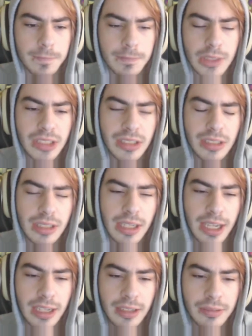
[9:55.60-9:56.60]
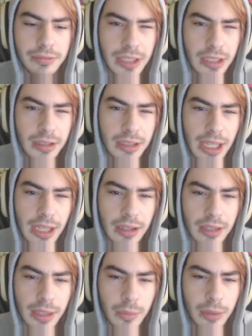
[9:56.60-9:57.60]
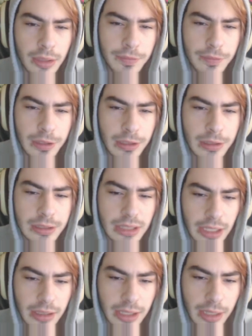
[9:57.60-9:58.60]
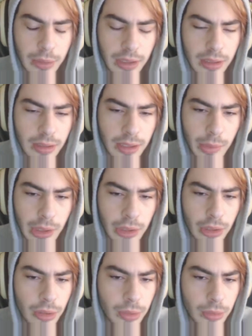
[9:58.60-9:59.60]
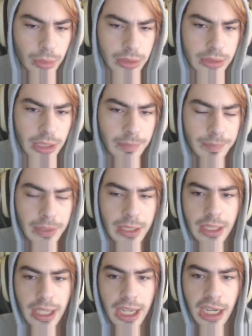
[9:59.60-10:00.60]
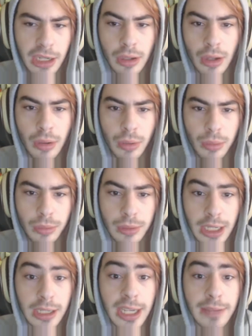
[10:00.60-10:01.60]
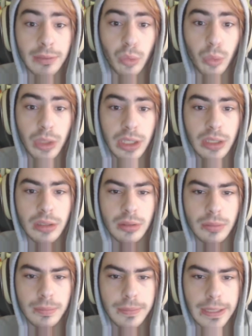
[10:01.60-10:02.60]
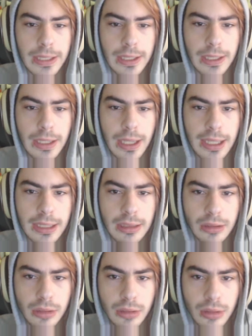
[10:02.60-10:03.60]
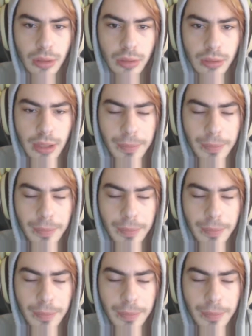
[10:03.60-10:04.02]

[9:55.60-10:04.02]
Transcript: just to kind of figure it out. I want to figure this out. I want to know what's up. And I know that I never will, but I don't. I